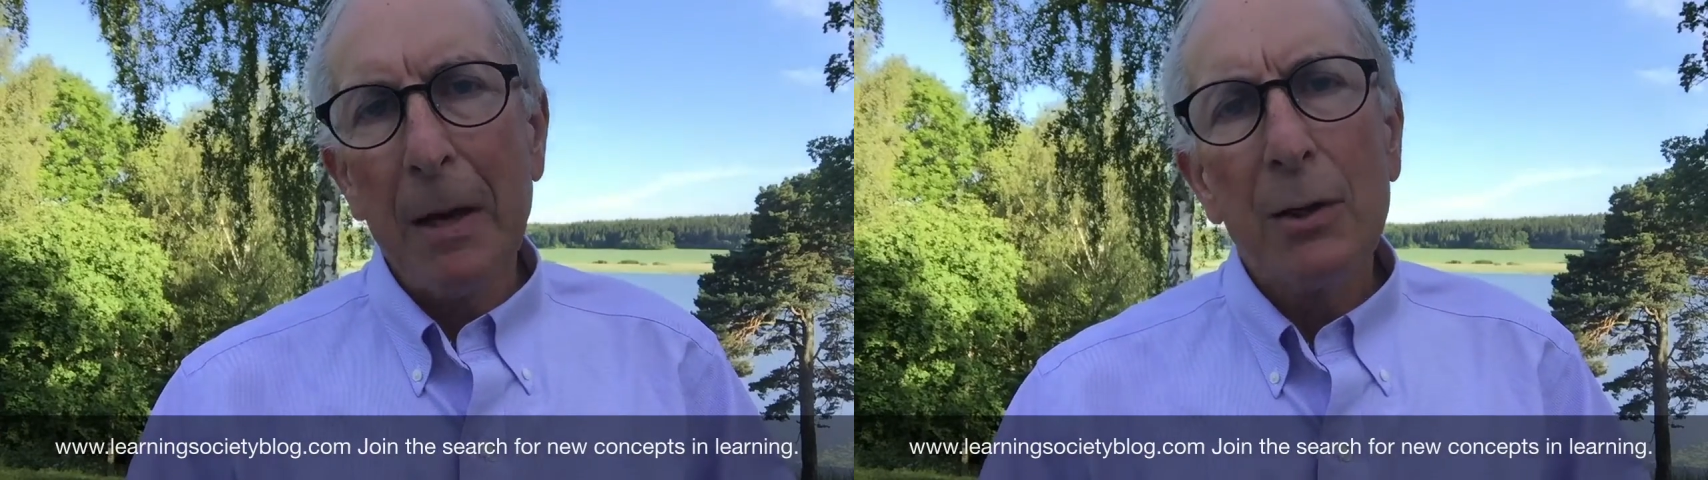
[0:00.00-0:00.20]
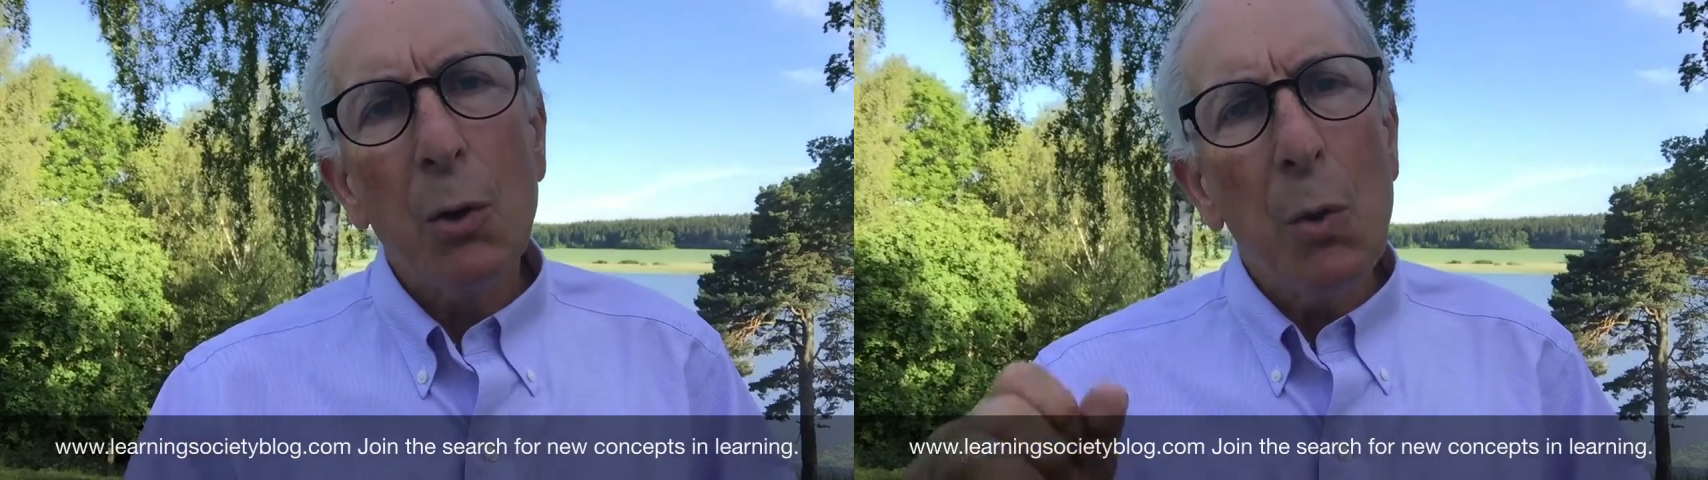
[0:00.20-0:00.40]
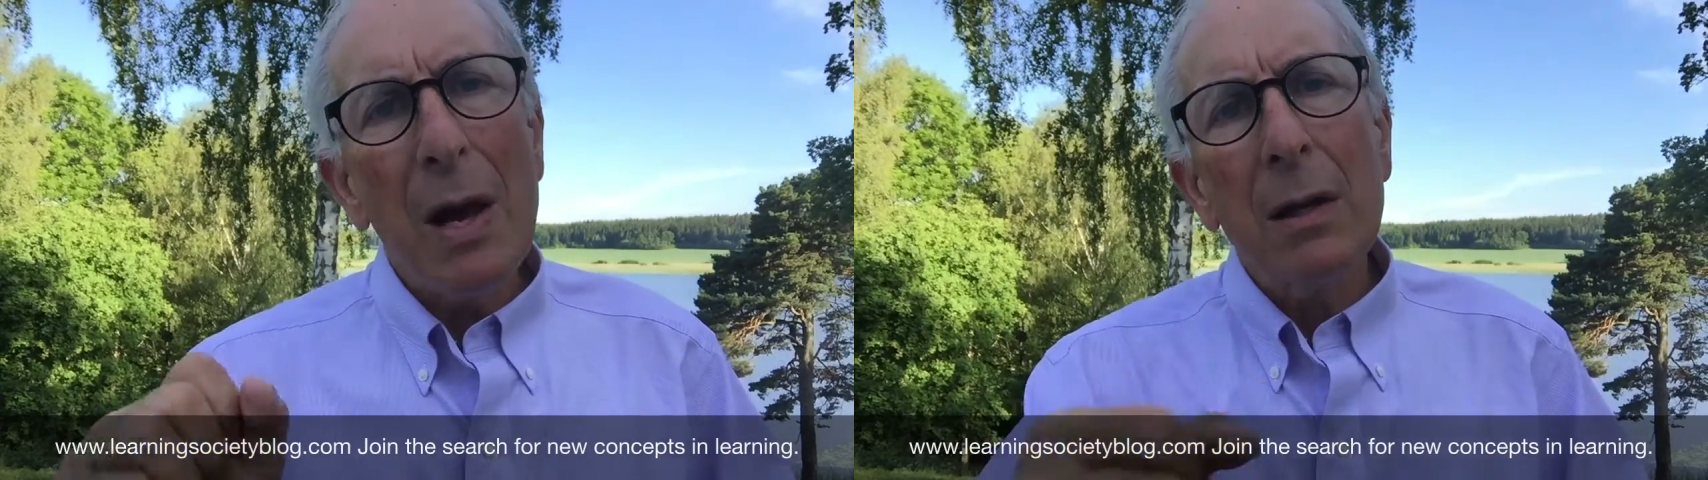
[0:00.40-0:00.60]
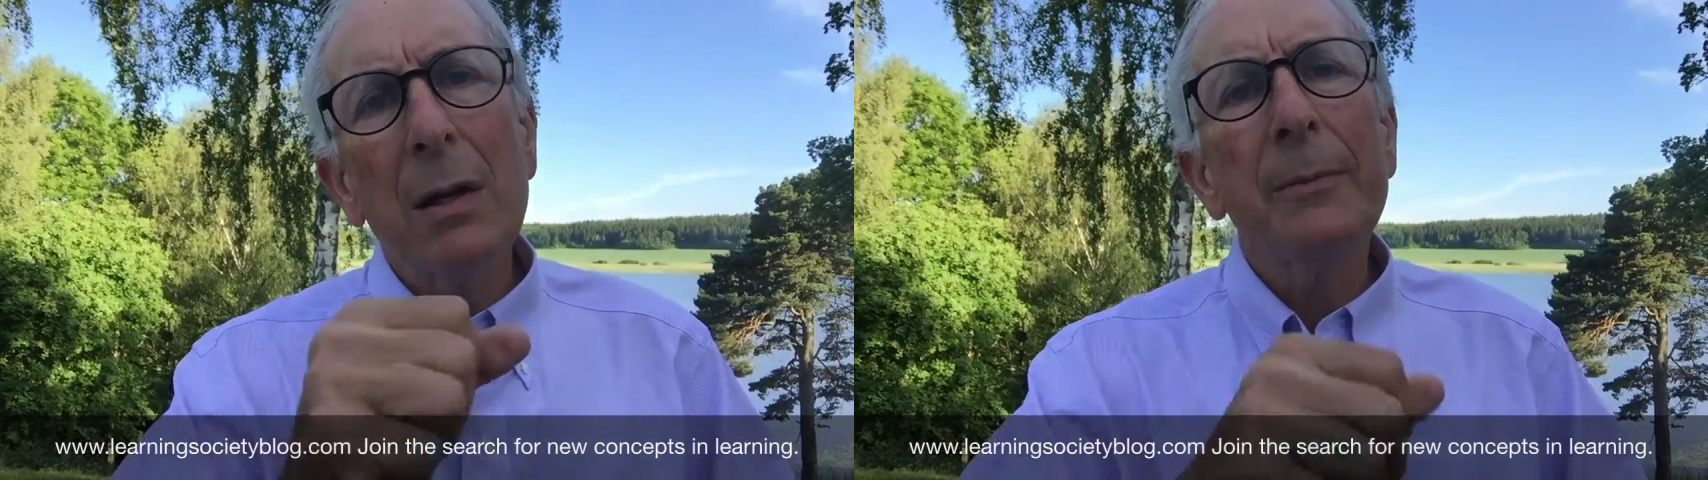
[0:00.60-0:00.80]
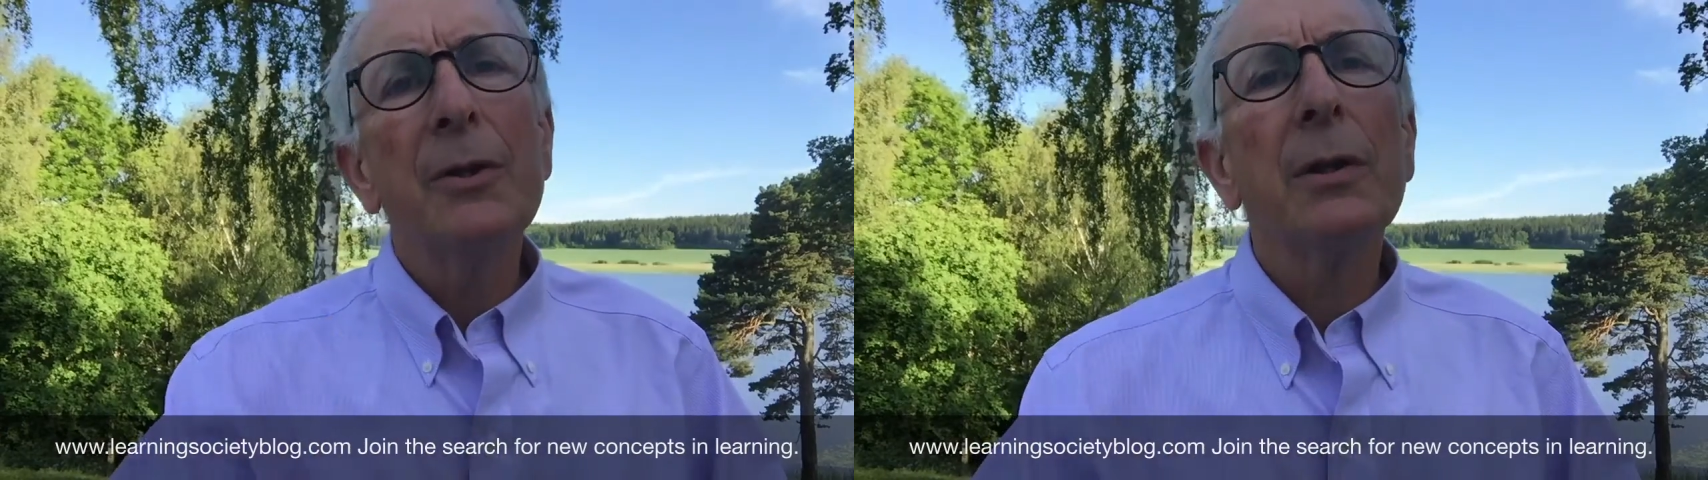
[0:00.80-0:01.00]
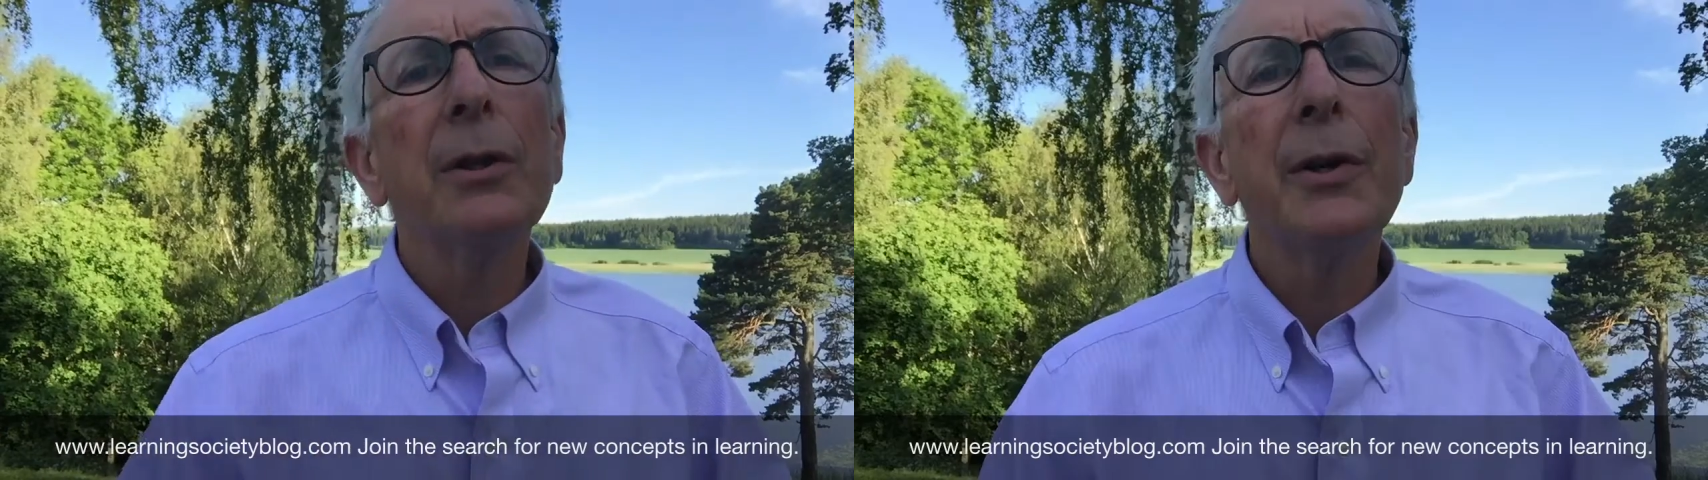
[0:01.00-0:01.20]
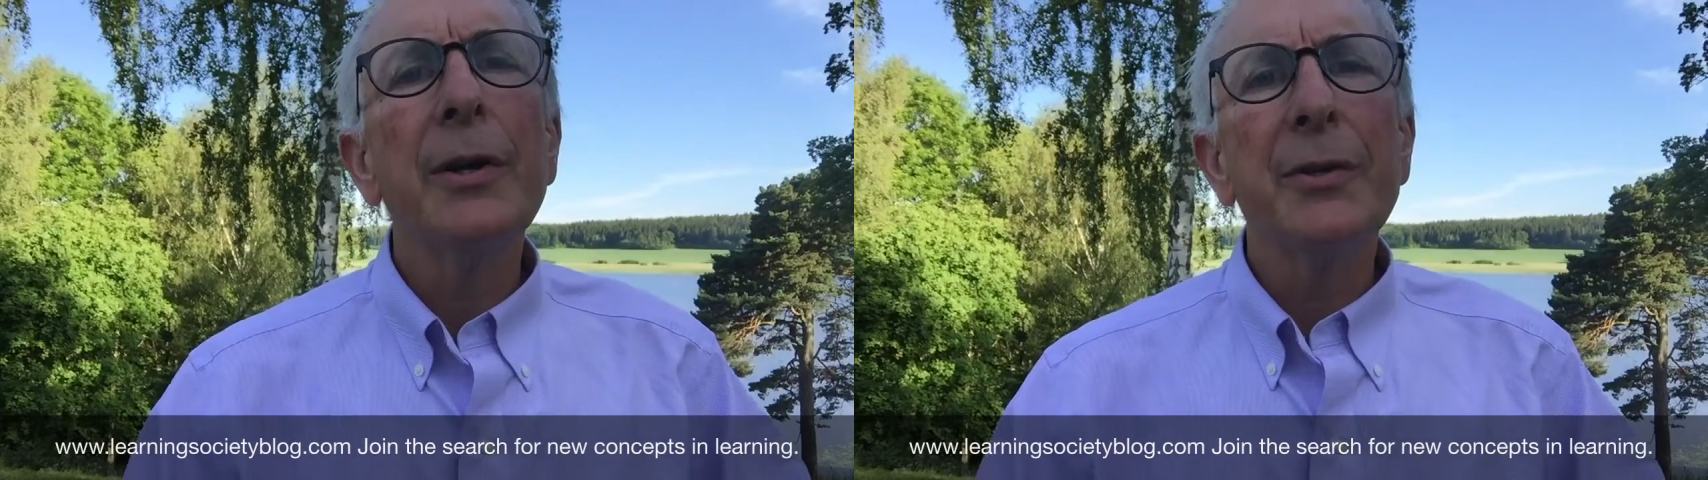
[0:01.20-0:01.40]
So welcome to the Learning